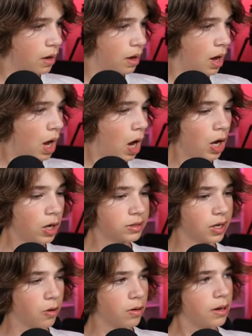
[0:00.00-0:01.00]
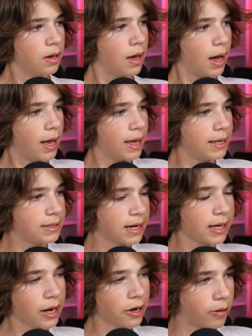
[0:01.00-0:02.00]
Also, isn't it
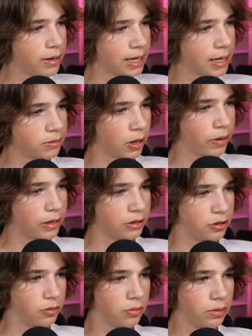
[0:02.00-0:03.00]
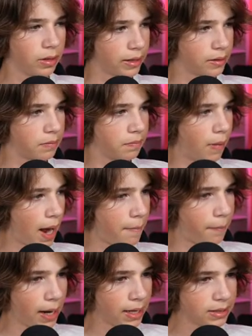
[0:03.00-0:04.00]
kind of crazy how it's already June? Like my
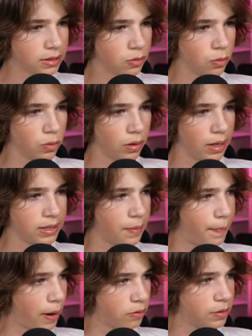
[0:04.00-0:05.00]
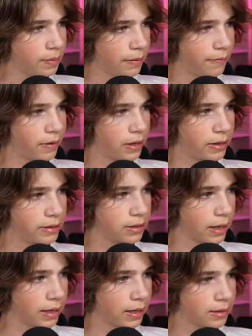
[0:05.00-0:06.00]
my school is about to be finished.
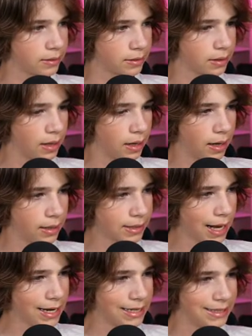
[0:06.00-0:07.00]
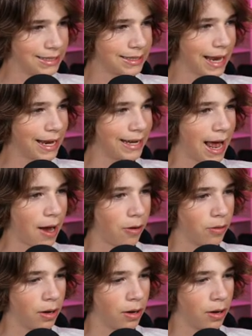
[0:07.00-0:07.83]
Like it's it's kind of insane how